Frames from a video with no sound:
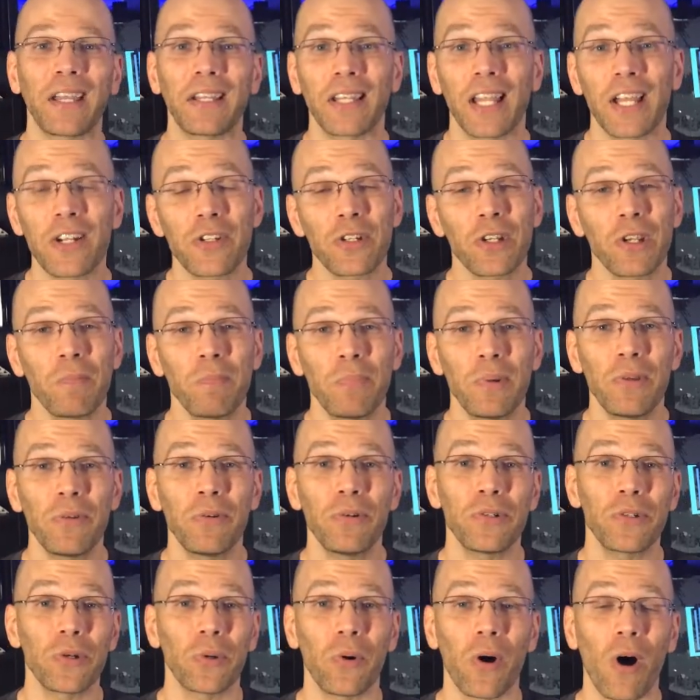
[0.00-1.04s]
and let your
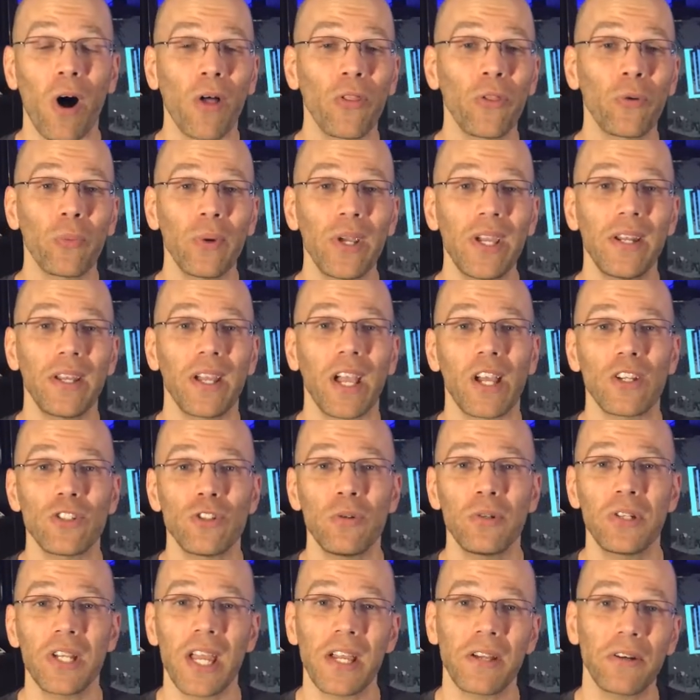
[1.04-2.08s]
computer do all the reading as
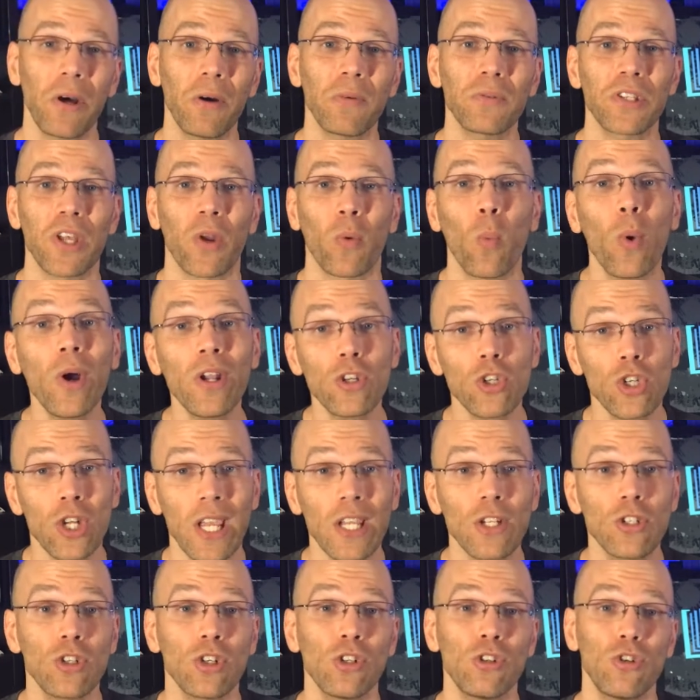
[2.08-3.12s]
you take notes on what
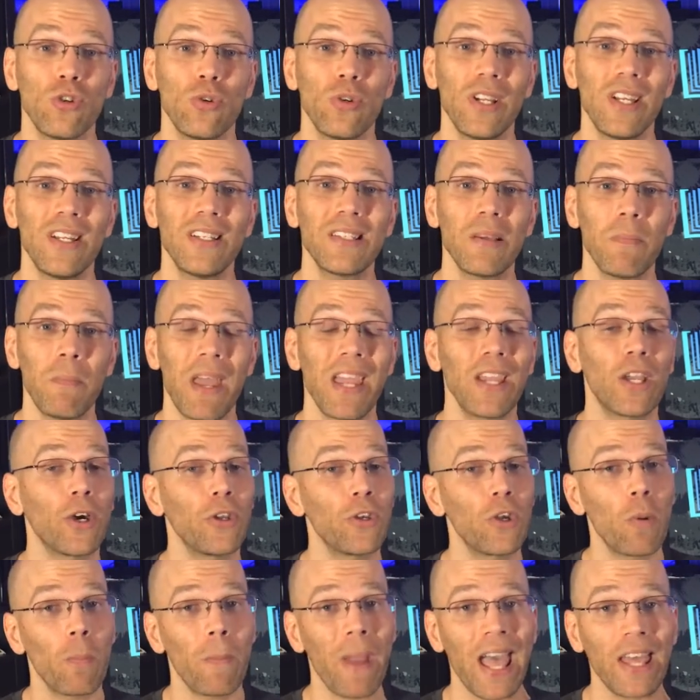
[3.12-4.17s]
changes you need to make
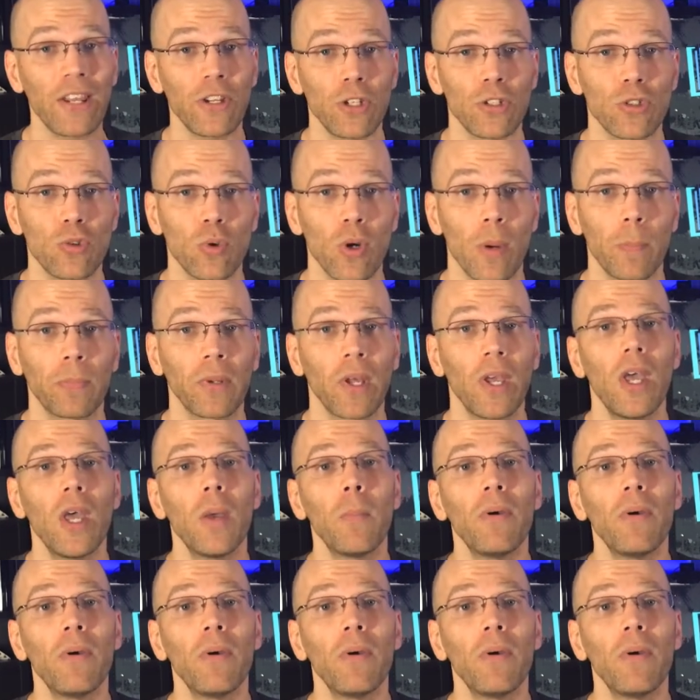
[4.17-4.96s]
on your manuscript